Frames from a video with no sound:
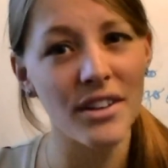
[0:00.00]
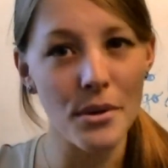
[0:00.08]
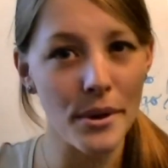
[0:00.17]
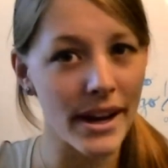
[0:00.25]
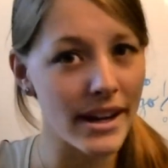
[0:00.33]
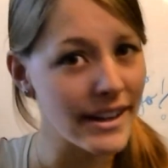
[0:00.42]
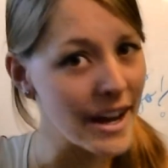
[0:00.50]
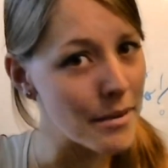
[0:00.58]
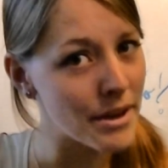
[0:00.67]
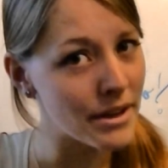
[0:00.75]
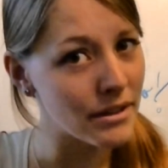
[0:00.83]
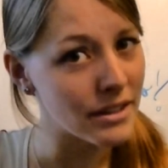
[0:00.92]
go ahead,
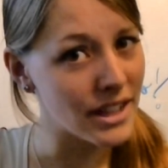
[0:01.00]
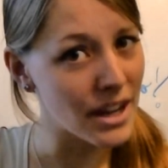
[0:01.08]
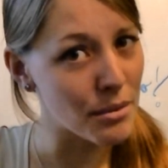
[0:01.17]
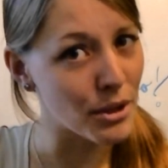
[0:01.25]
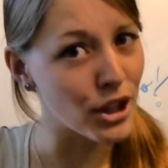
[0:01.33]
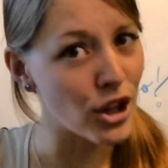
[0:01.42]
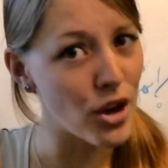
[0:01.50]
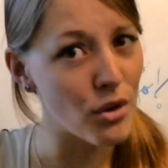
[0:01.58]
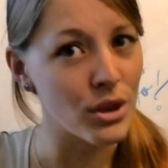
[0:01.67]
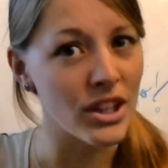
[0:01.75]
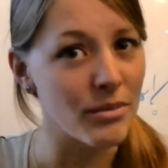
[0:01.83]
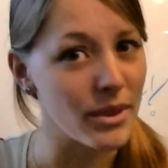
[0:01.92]
comment down below,
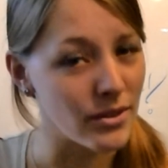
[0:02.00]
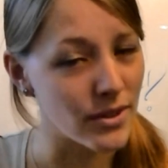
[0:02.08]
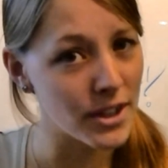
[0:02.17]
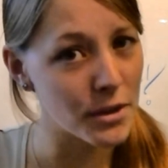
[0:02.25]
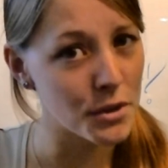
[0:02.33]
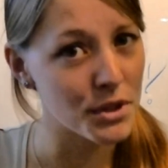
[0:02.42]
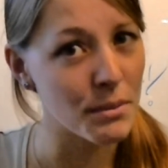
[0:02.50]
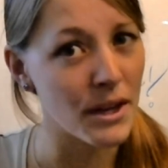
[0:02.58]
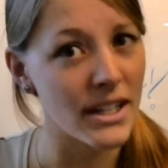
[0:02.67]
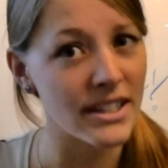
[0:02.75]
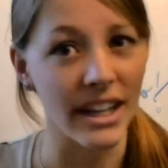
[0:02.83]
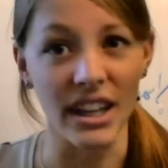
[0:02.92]
leave me a video
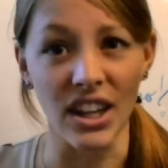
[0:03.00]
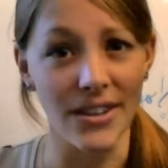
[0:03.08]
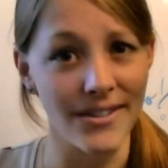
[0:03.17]
response. I'd love